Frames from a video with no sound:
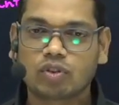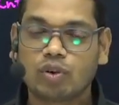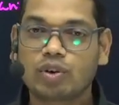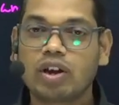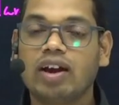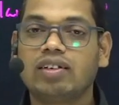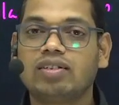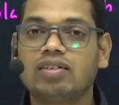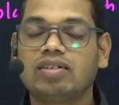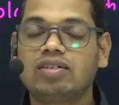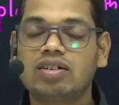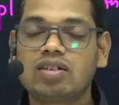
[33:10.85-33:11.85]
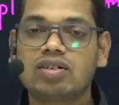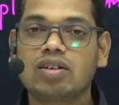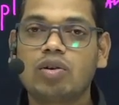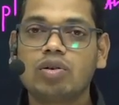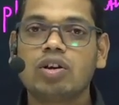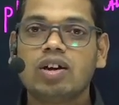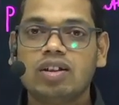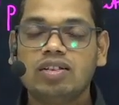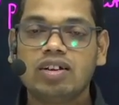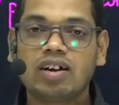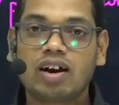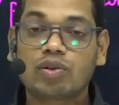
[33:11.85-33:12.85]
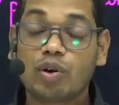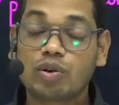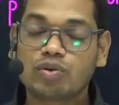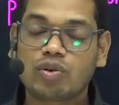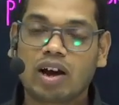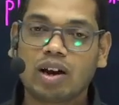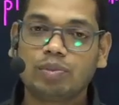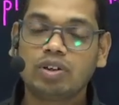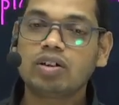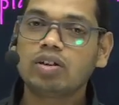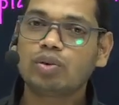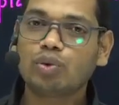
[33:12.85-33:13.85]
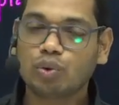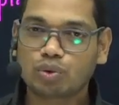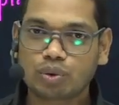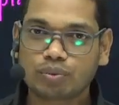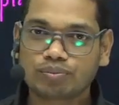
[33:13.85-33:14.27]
Okay, and this is how they are going to help the growth.